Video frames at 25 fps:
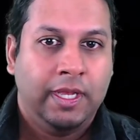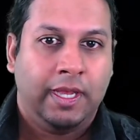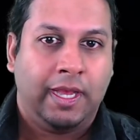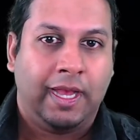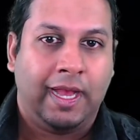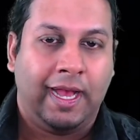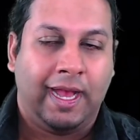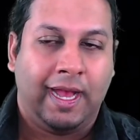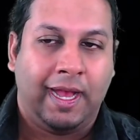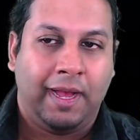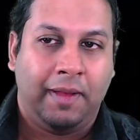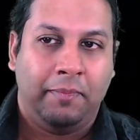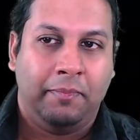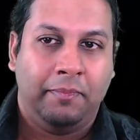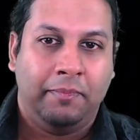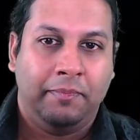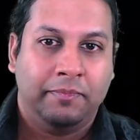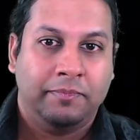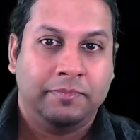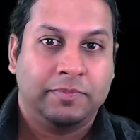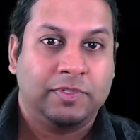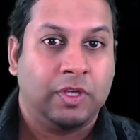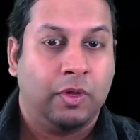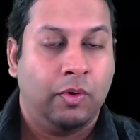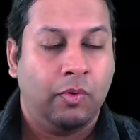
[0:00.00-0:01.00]

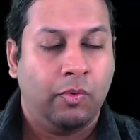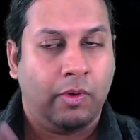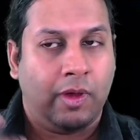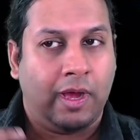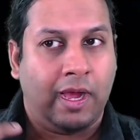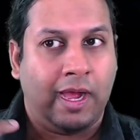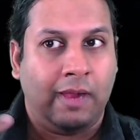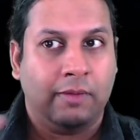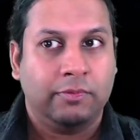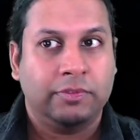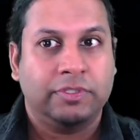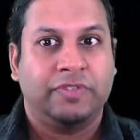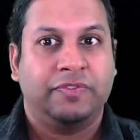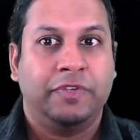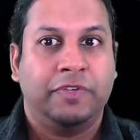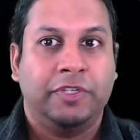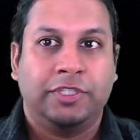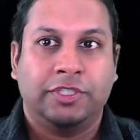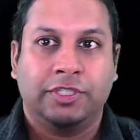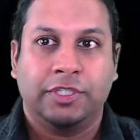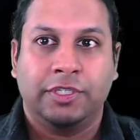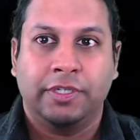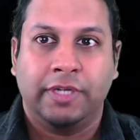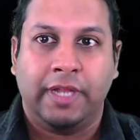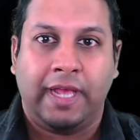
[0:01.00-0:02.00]
So I was
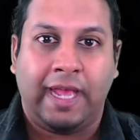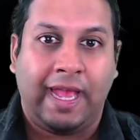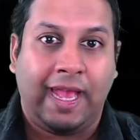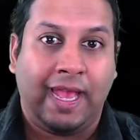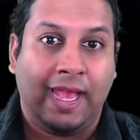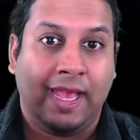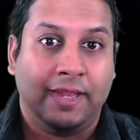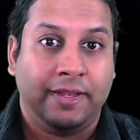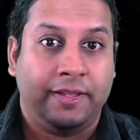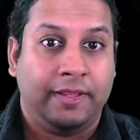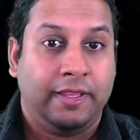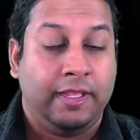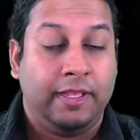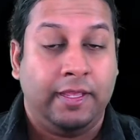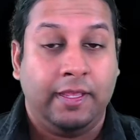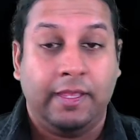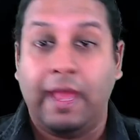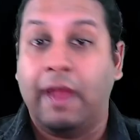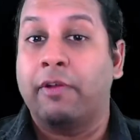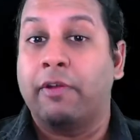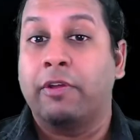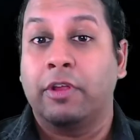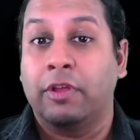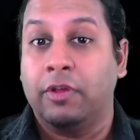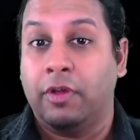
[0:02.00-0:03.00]
featured at the
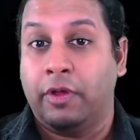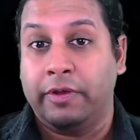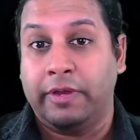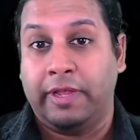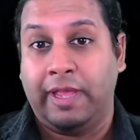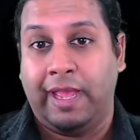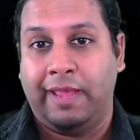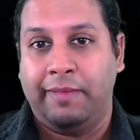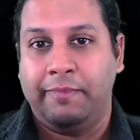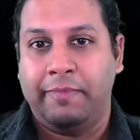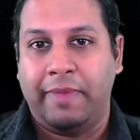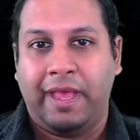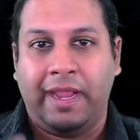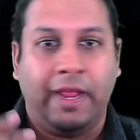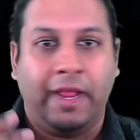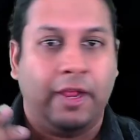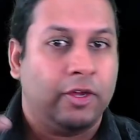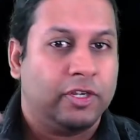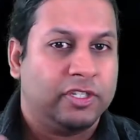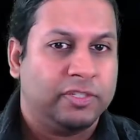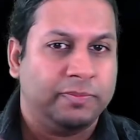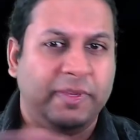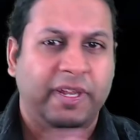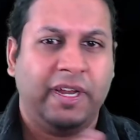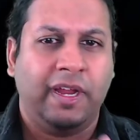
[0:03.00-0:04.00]
GaryCon game, and I got
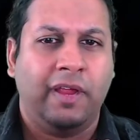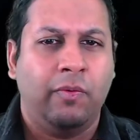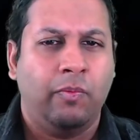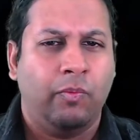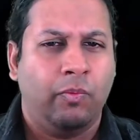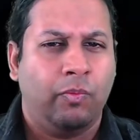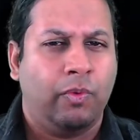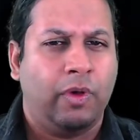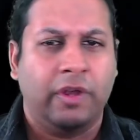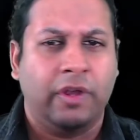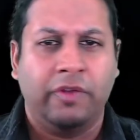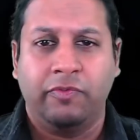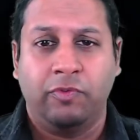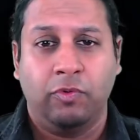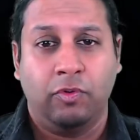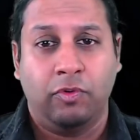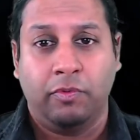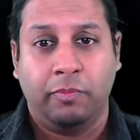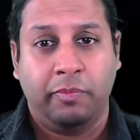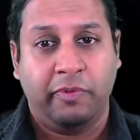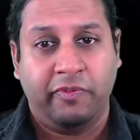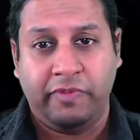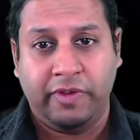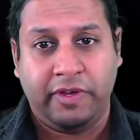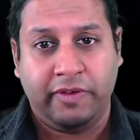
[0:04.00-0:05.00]
to meet a wonderful
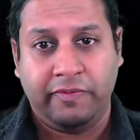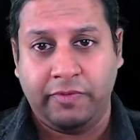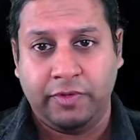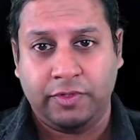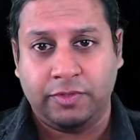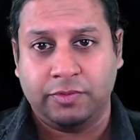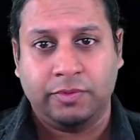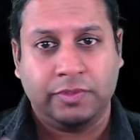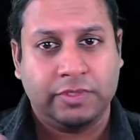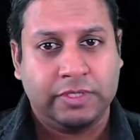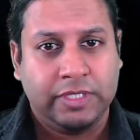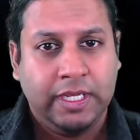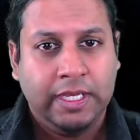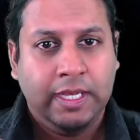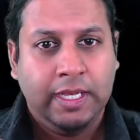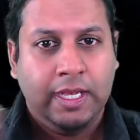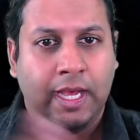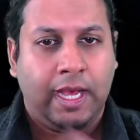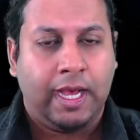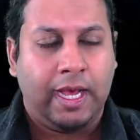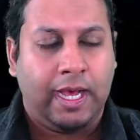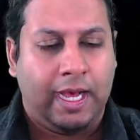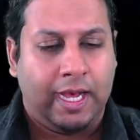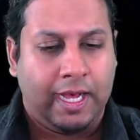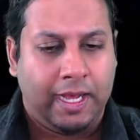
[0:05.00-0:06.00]
group of individuals.
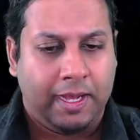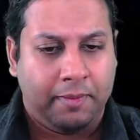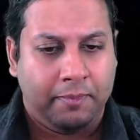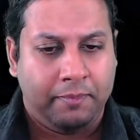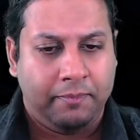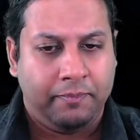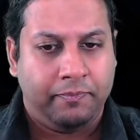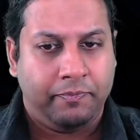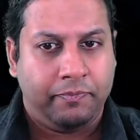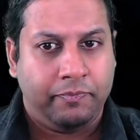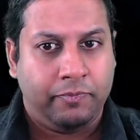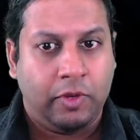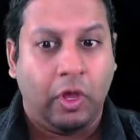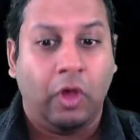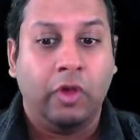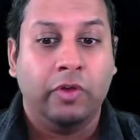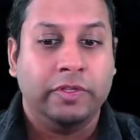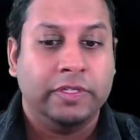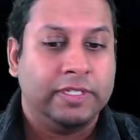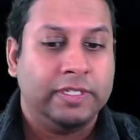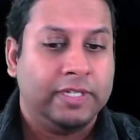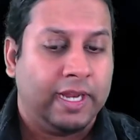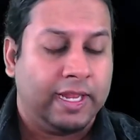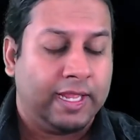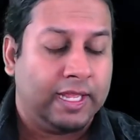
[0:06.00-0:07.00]
Not
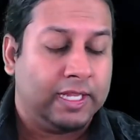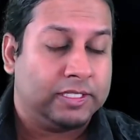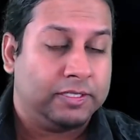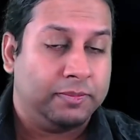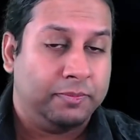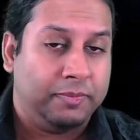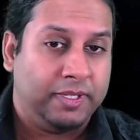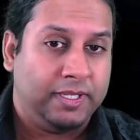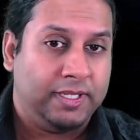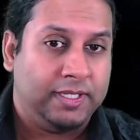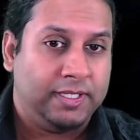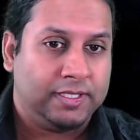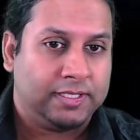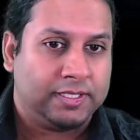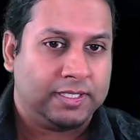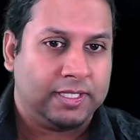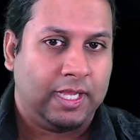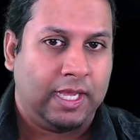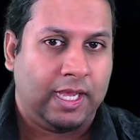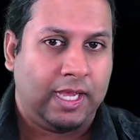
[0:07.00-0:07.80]
only did I get to meet